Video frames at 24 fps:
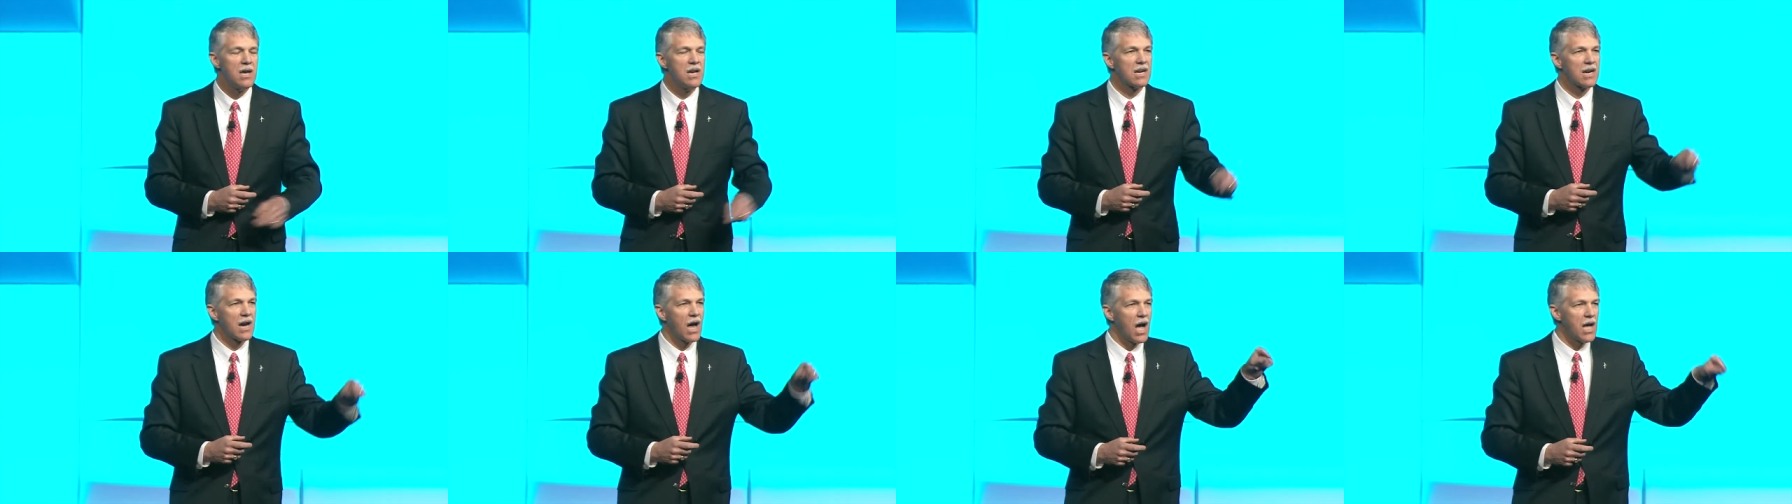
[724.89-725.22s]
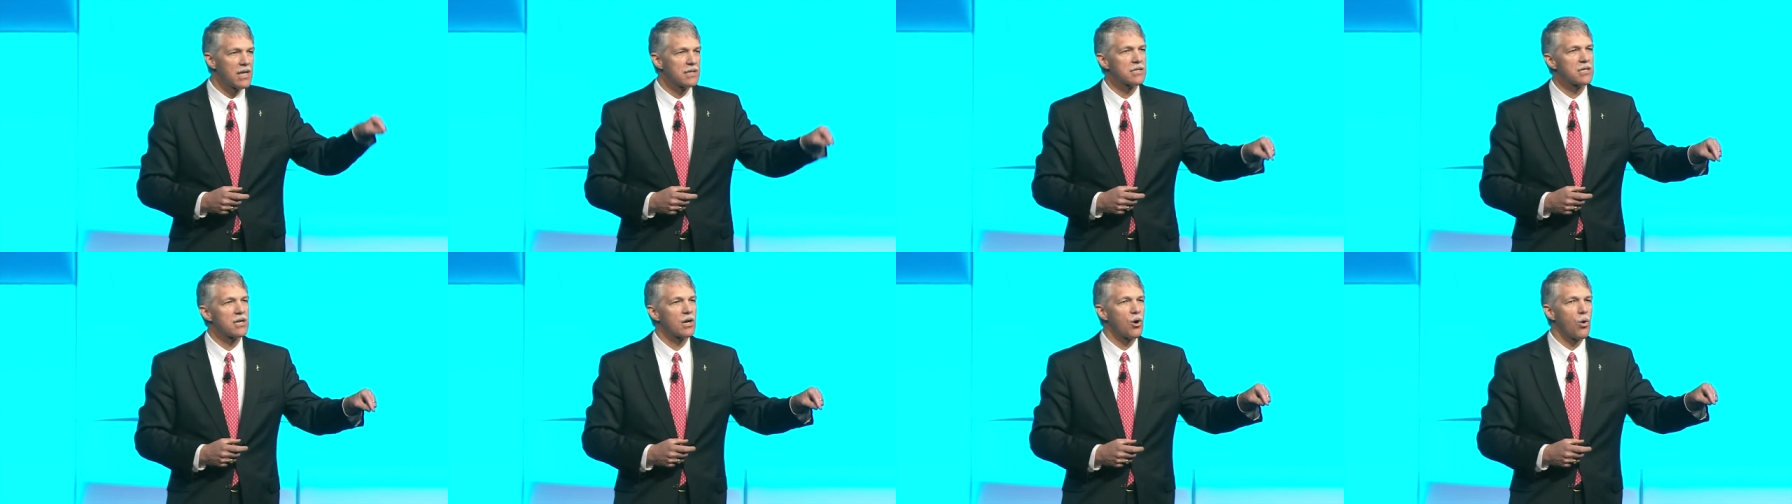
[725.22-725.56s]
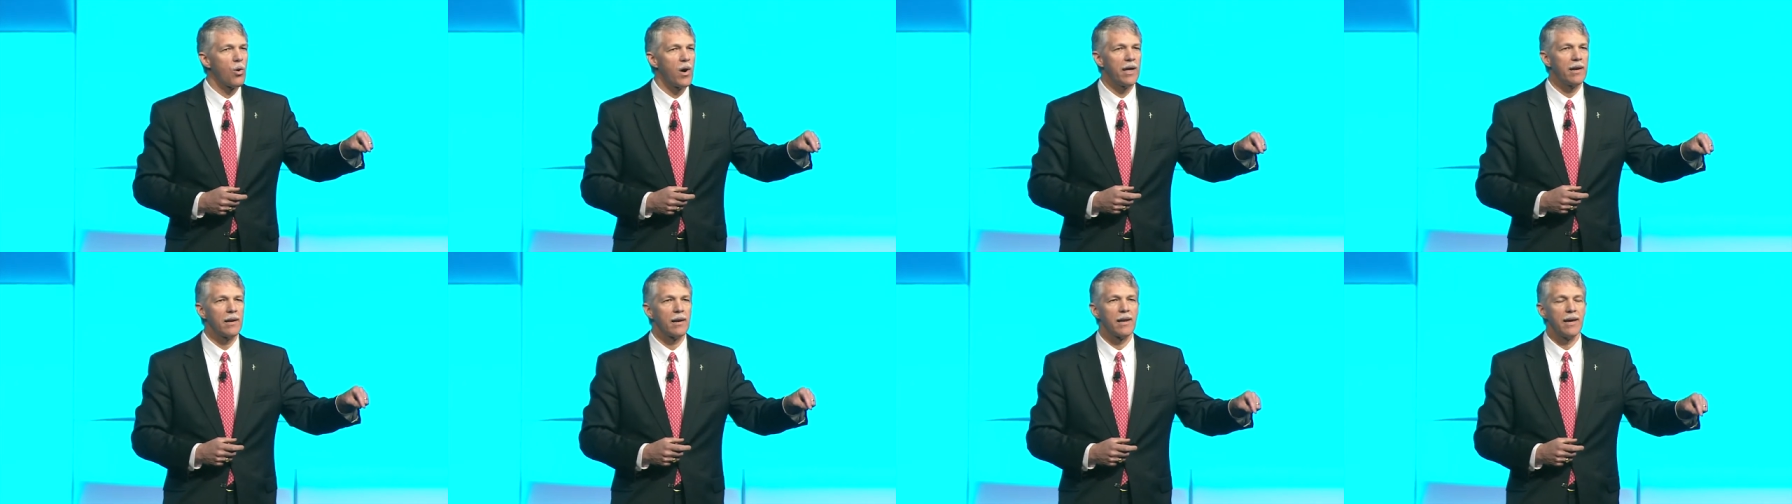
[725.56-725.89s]

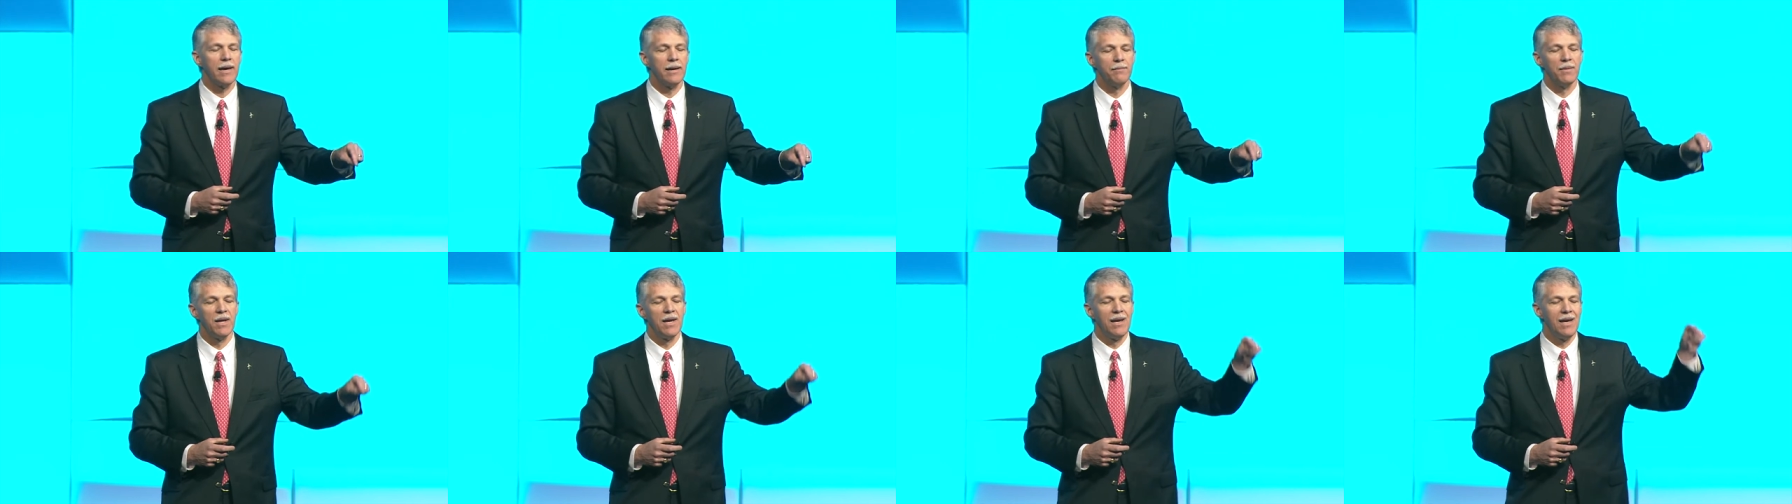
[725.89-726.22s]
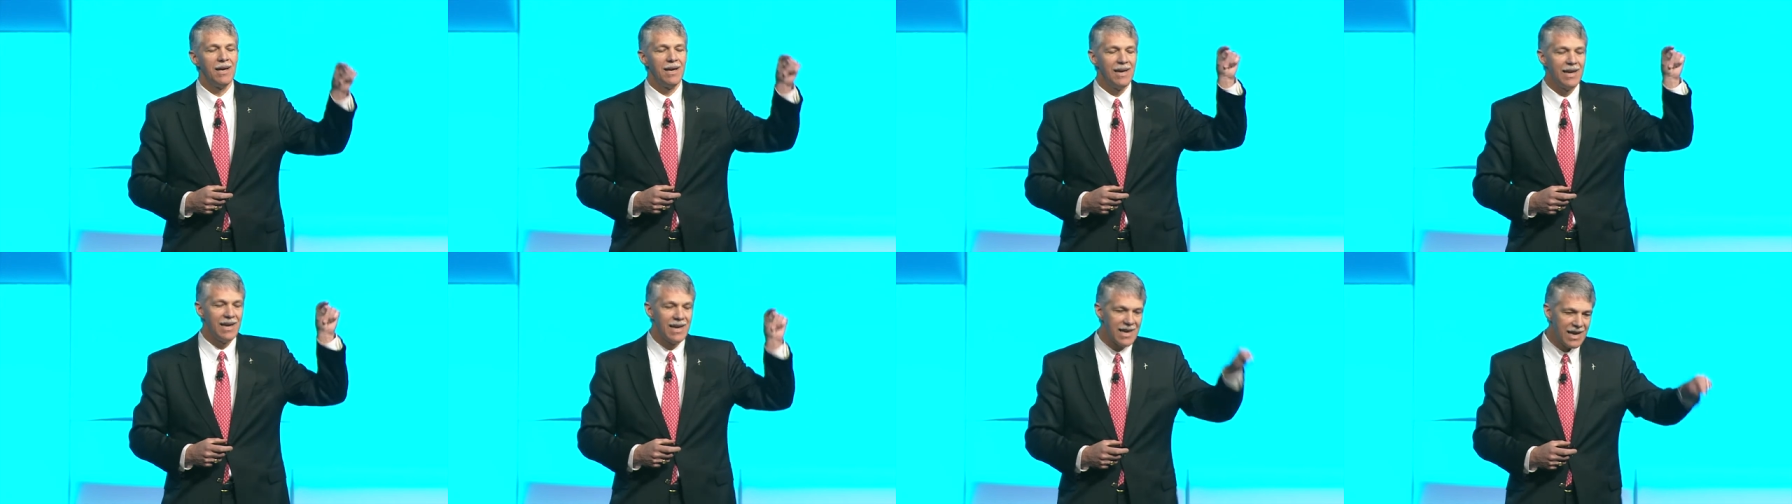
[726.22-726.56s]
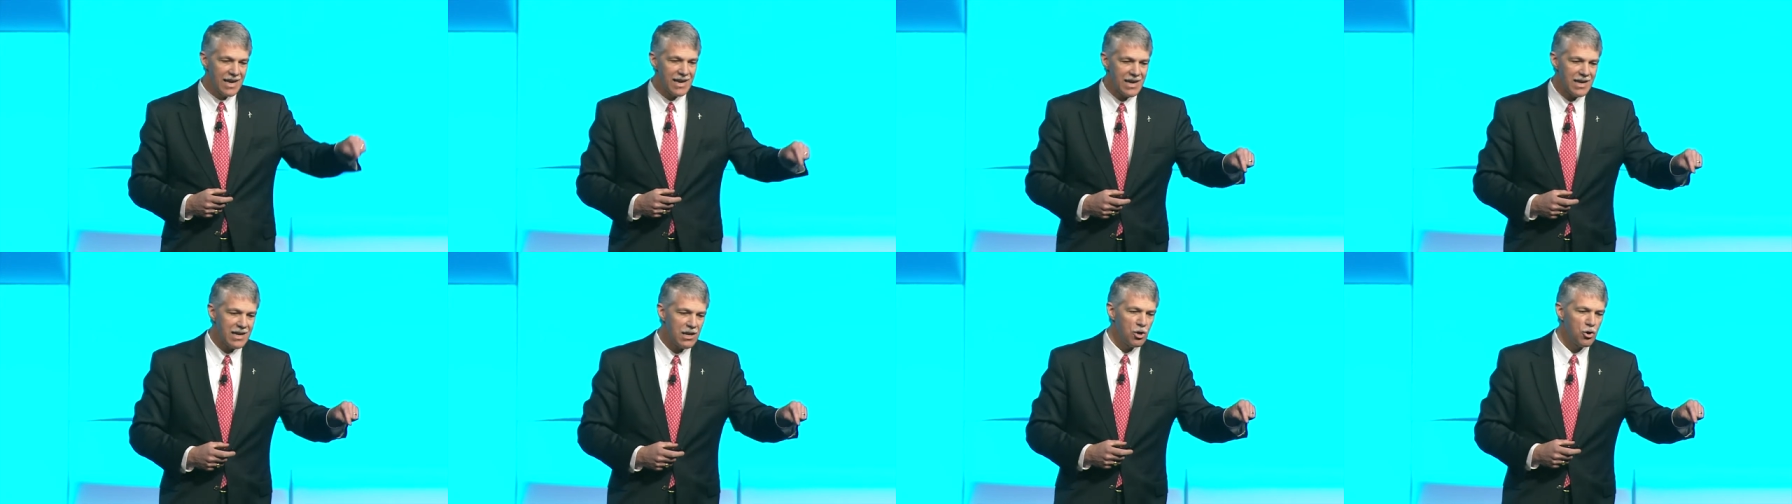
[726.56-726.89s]
Consequently,
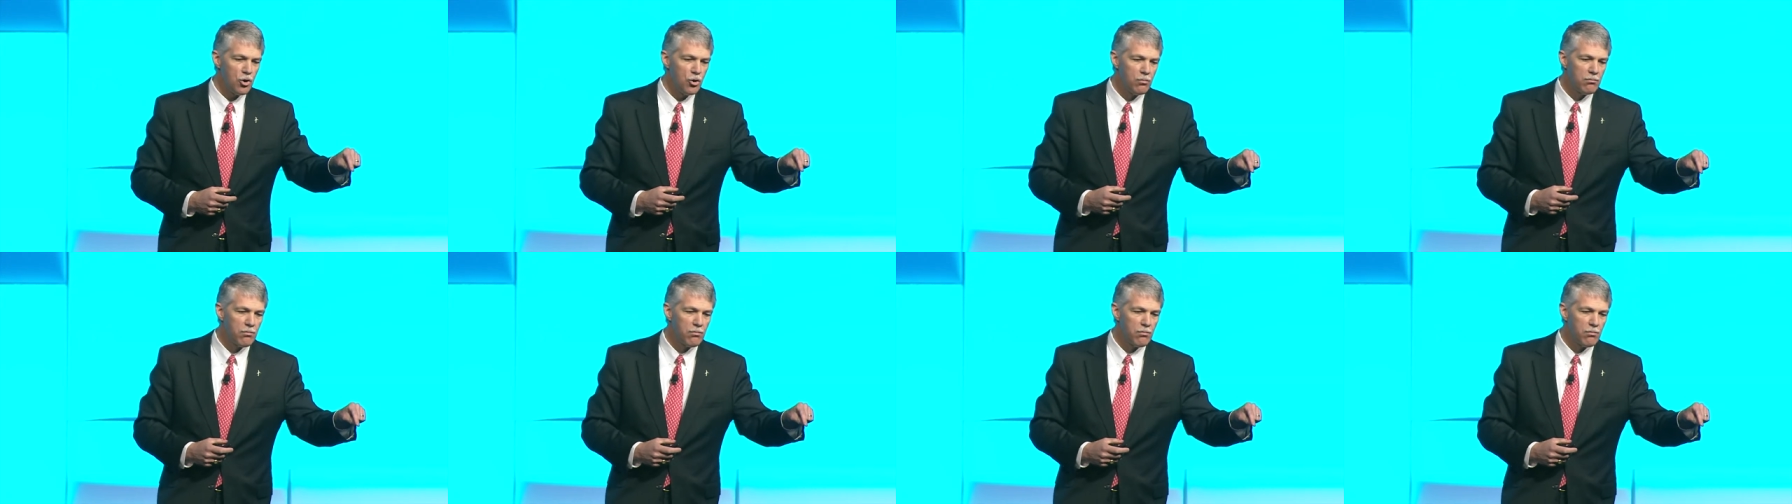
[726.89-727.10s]
he who